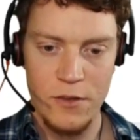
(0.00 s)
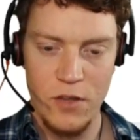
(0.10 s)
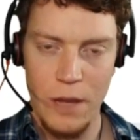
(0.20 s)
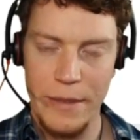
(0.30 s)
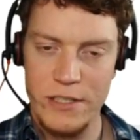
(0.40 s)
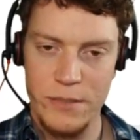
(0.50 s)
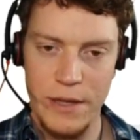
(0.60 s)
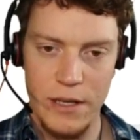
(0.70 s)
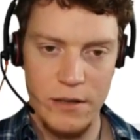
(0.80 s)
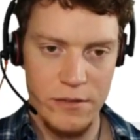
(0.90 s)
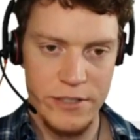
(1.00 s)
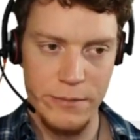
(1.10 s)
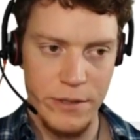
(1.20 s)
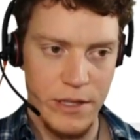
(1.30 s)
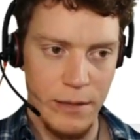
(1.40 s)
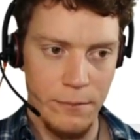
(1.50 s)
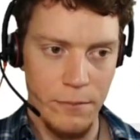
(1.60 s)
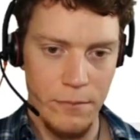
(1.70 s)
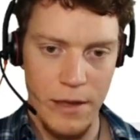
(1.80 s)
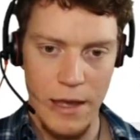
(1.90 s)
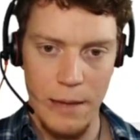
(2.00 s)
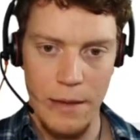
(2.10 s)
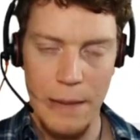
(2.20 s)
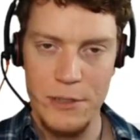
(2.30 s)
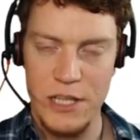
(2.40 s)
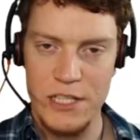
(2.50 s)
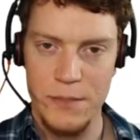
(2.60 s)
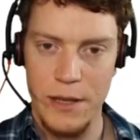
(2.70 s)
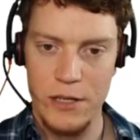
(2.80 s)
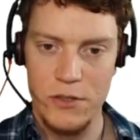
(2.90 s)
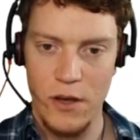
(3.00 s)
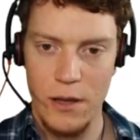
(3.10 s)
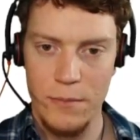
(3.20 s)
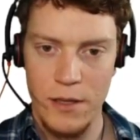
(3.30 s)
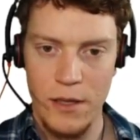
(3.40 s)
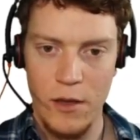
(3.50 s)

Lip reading: Time estimated, similar thing, how much estimated time